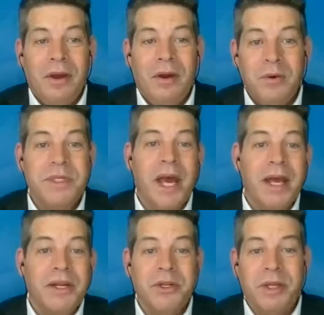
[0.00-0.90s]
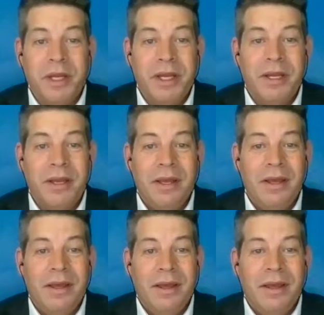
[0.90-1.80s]
who was actually
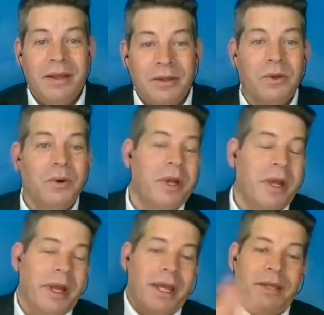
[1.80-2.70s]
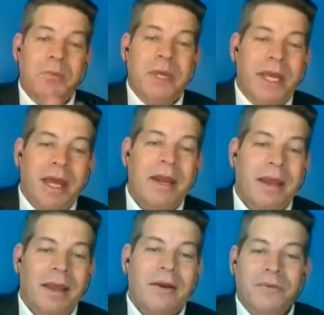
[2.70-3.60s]
learning at the
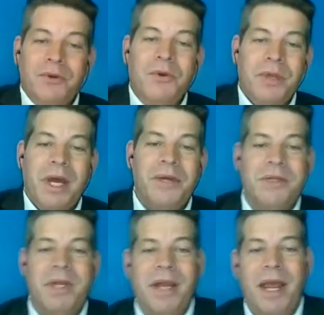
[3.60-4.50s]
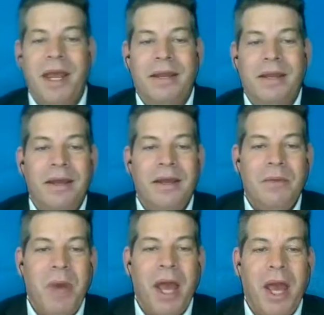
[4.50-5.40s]
beginning of 2008.
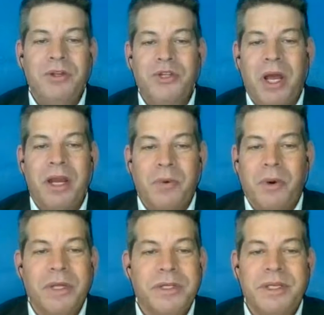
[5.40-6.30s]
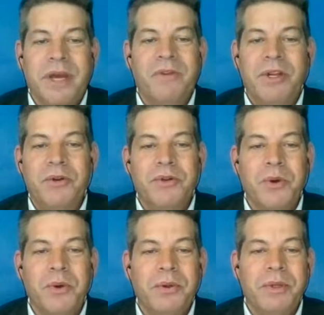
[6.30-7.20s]
Back in January, at 7 years
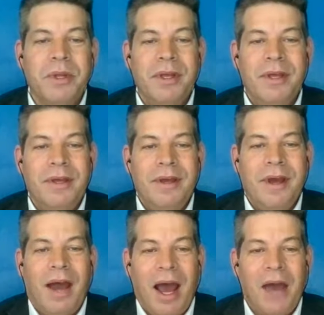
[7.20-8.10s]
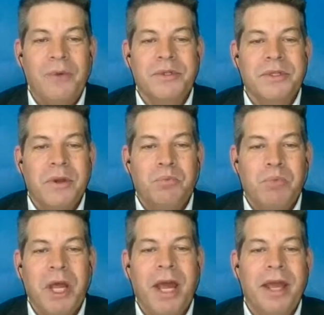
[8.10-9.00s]
old, I was
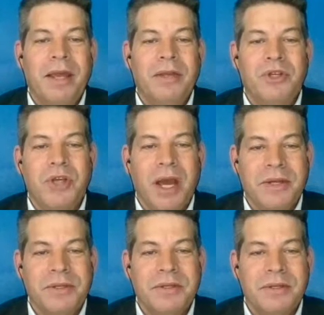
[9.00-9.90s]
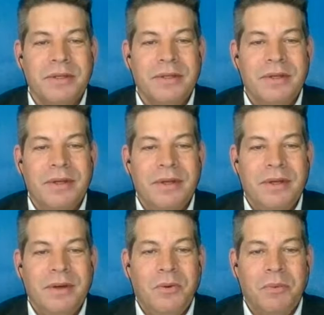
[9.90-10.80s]
playing chess
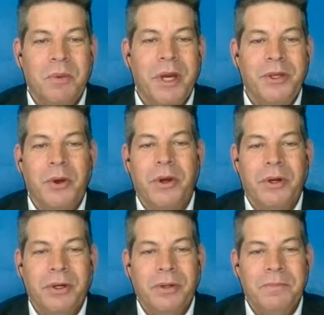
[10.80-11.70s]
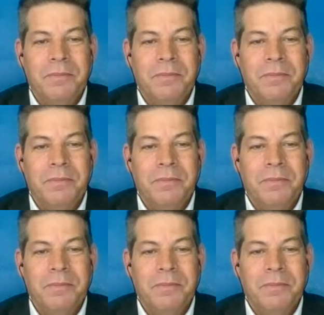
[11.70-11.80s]
with my daughter.